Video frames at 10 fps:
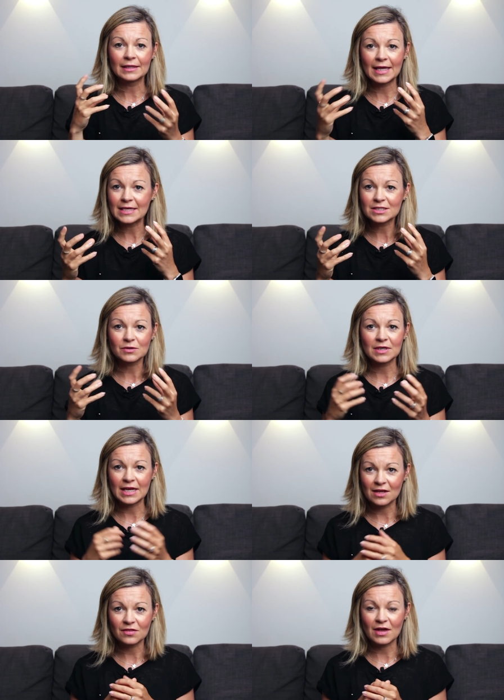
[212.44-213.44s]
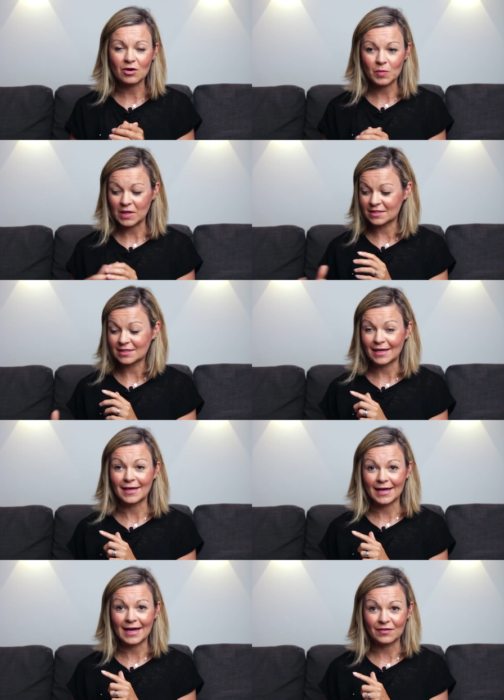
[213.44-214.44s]
laser and heat therapies
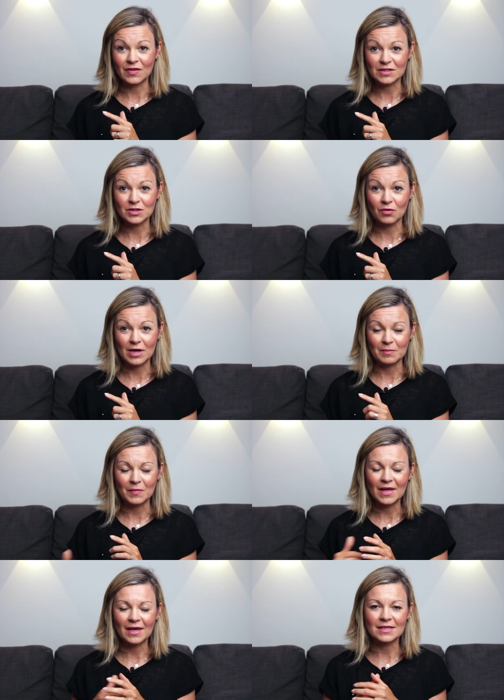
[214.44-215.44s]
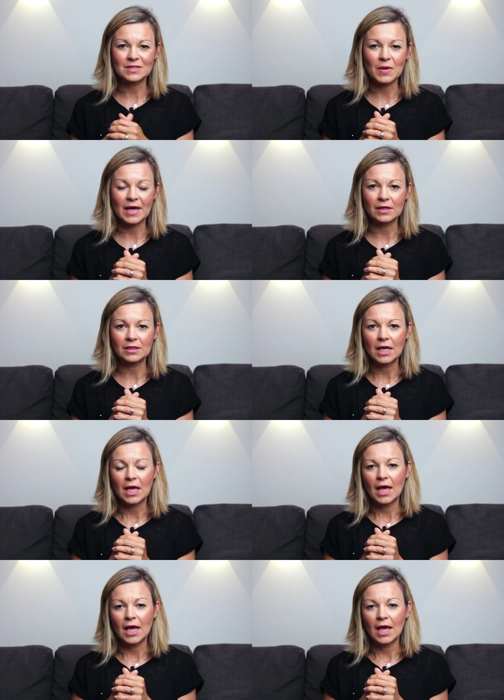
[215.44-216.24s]
and this cream as well.